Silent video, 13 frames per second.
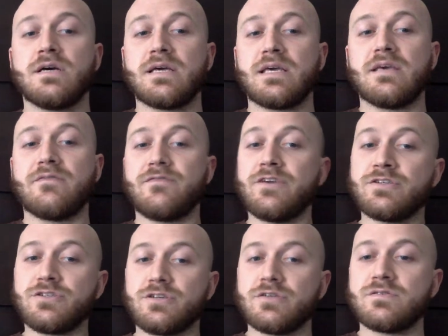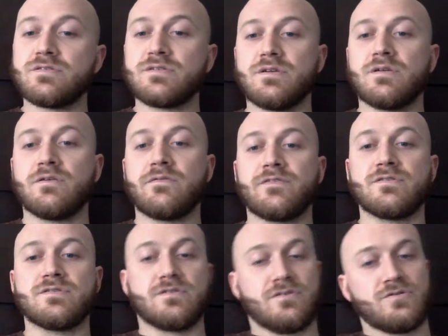key features. You know, if
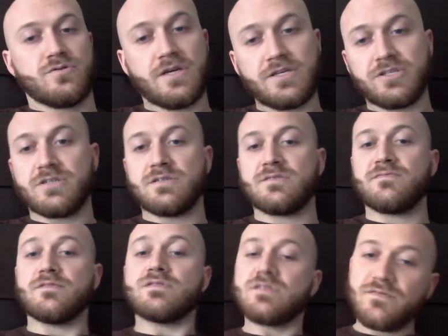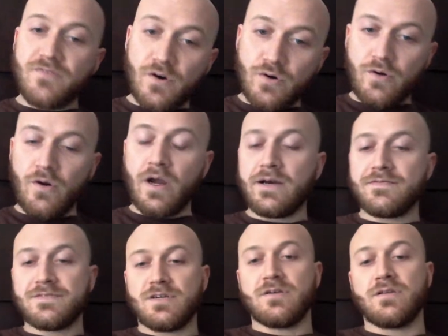there's illustrations versus
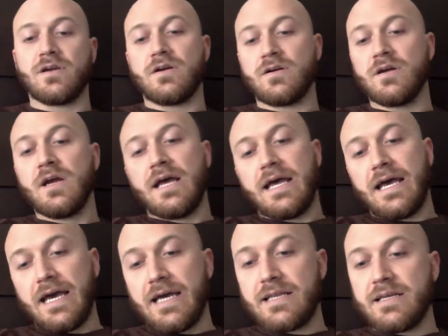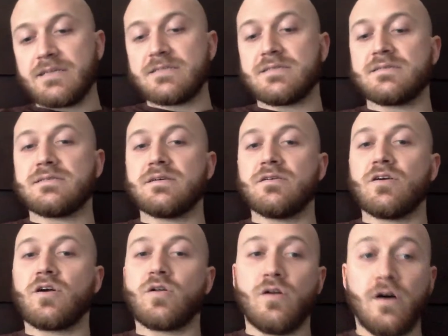photographs, are there headings? Is there
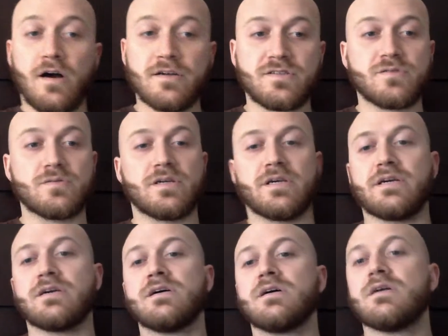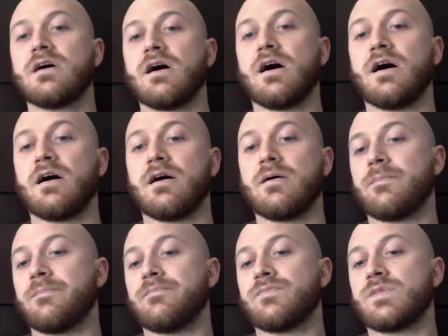a glossary?
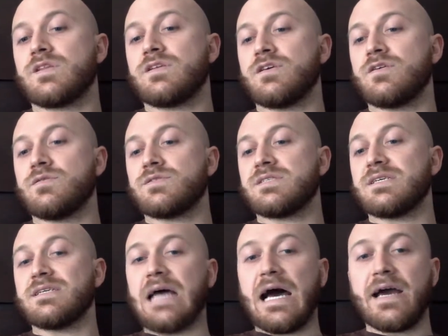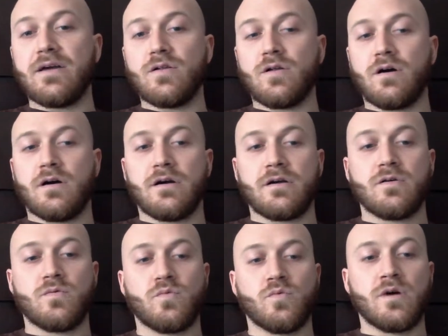Do you see dialogue?
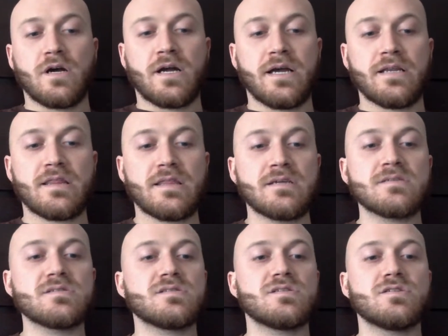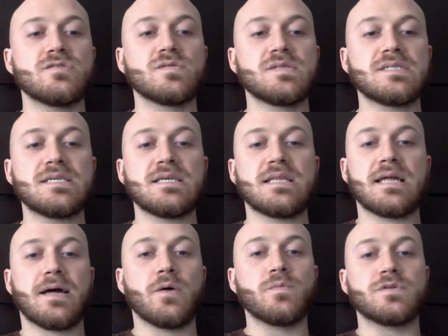What kind of things do you see
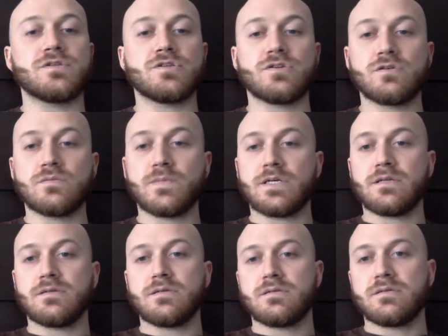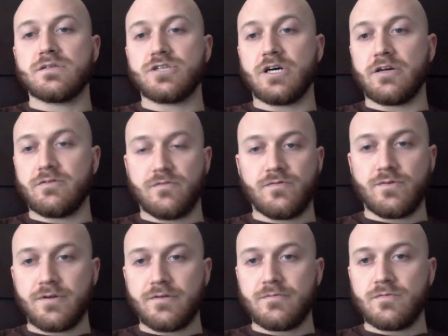that help determine the genre
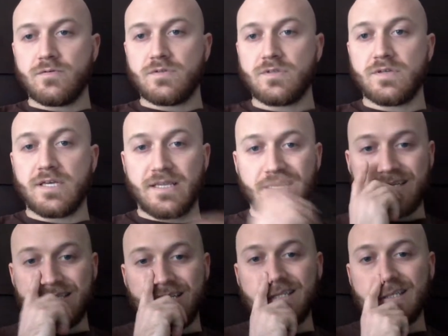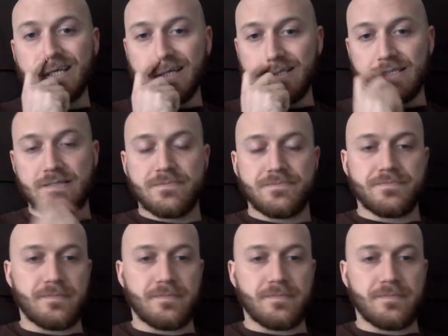for you? So take the next 10 seconds.